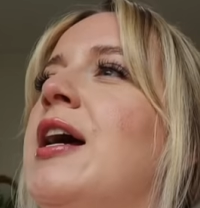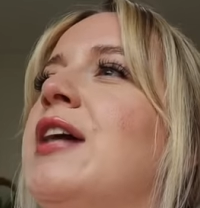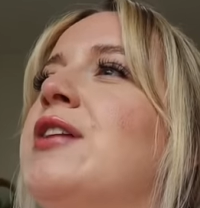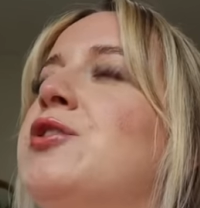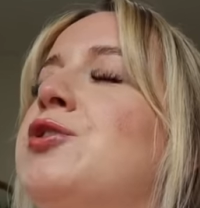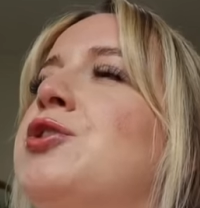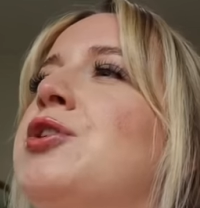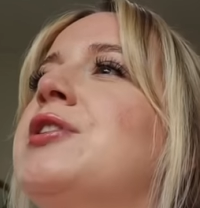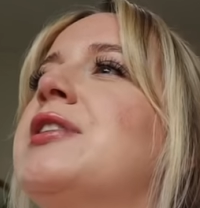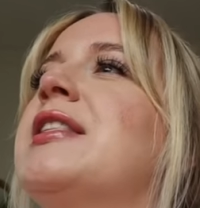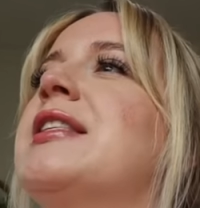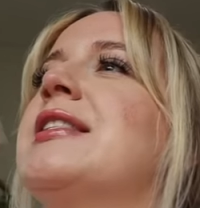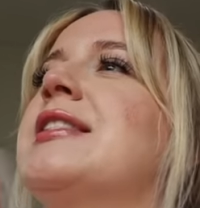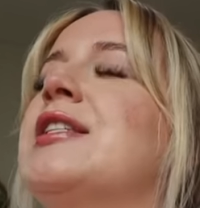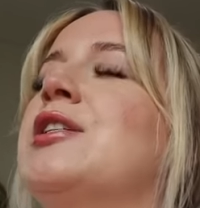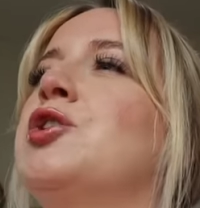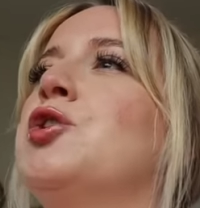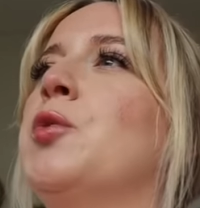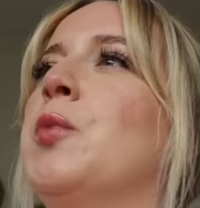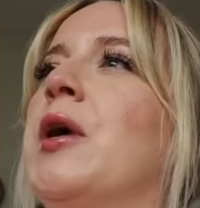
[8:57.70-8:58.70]
It's just the
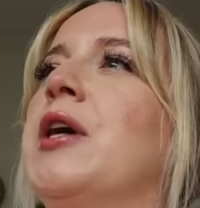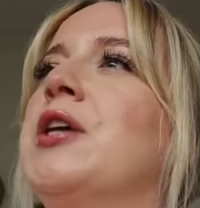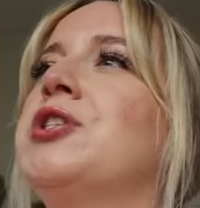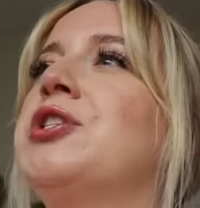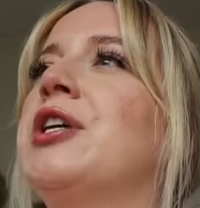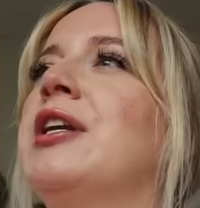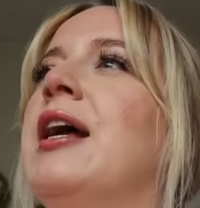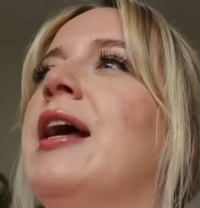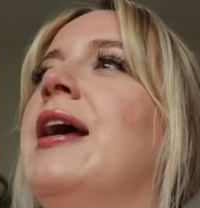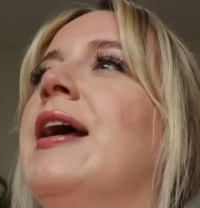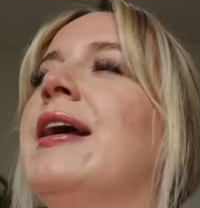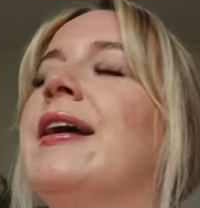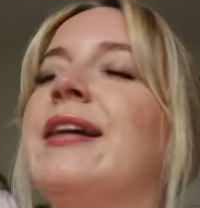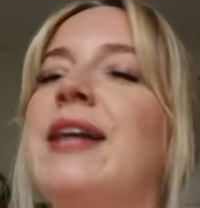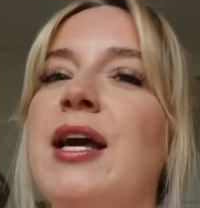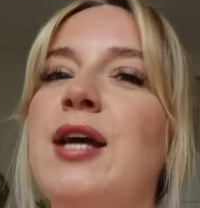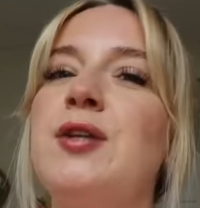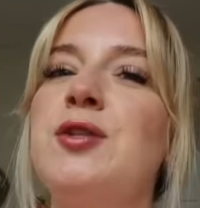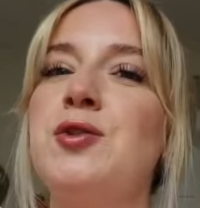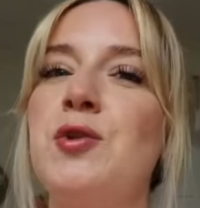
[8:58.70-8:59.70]
situation. In
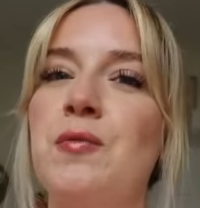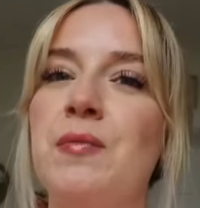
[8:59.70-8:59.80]
case